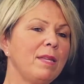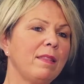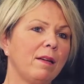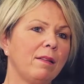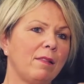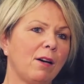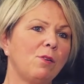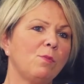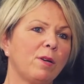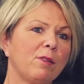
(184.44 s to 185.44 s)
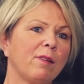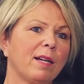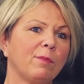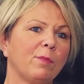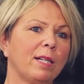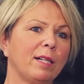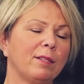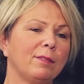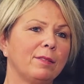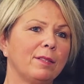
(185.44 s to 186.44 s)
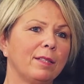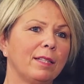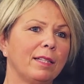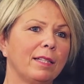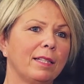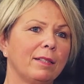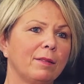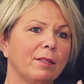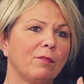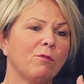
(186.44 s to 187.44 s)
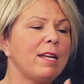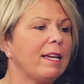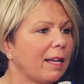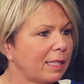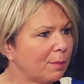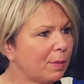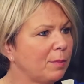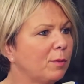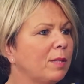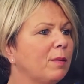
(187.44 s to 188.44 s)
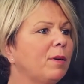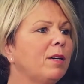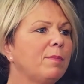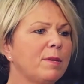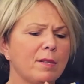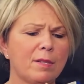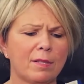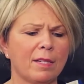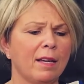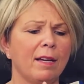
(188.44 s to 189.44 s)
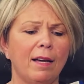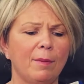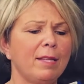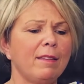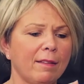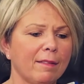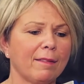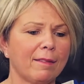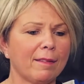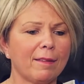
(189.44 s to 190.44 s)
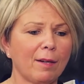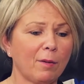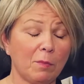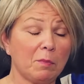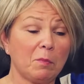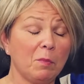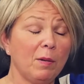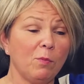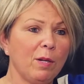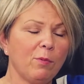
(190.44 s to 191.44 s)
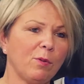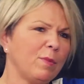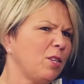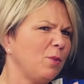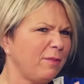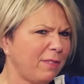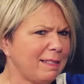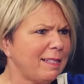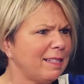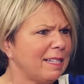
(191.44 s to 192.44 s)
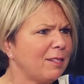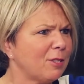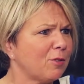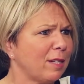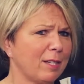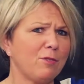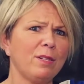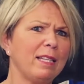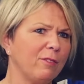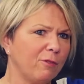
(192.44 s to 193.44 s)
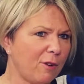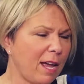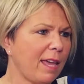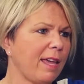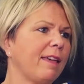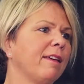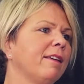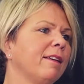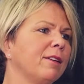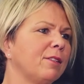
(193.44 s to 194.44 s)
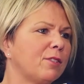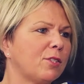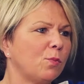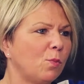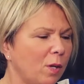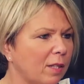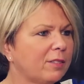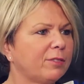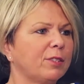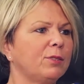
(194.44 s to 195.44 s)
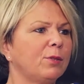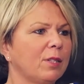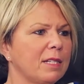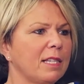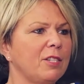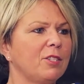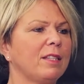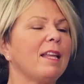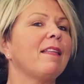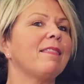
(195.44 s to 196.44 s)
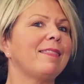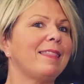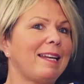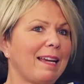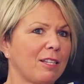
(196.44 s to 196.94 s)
I mean, the whole program where reconnecting people with the purpose, you invented an industry. It's really rare to work for an organisation that